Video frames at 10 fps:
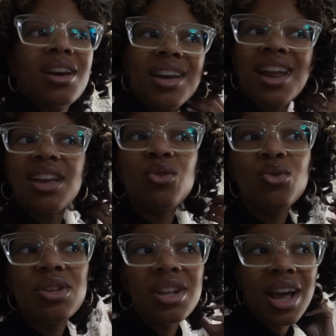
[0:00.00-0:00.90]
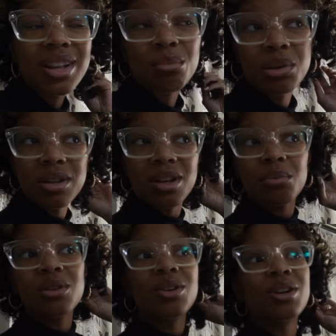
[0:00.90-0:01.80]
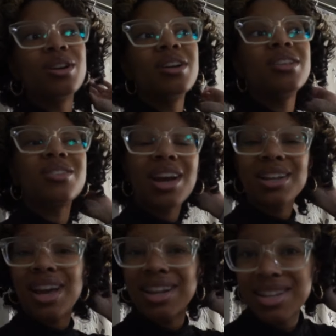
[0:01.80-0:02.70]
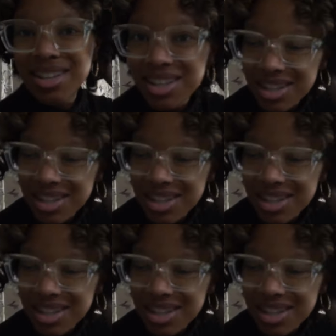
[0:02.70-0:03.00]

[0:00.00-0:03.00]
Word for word: and I usually like to pull up a little early so I can like listen